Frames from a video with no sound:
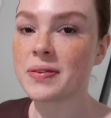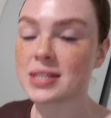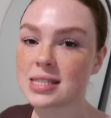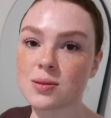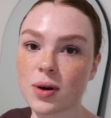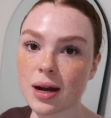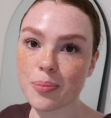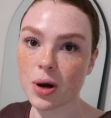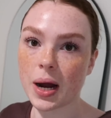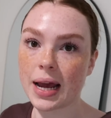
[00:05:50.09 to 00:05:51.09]
This is where I
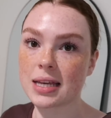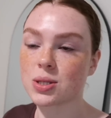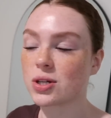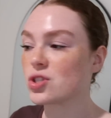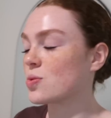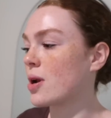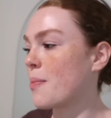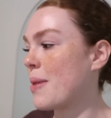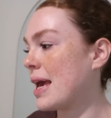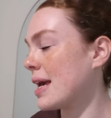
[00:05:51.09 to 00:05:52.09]
pray, so I just want
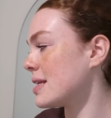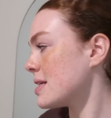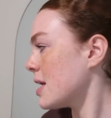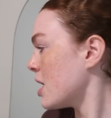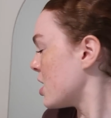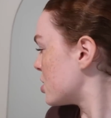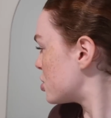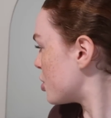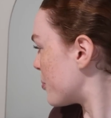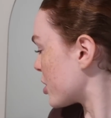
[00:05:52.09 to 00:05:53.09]
to make it
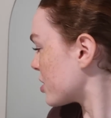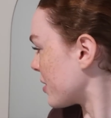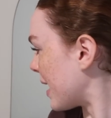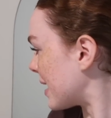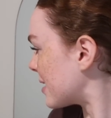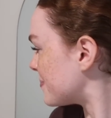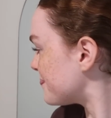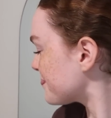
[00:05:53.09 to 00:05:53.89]
super like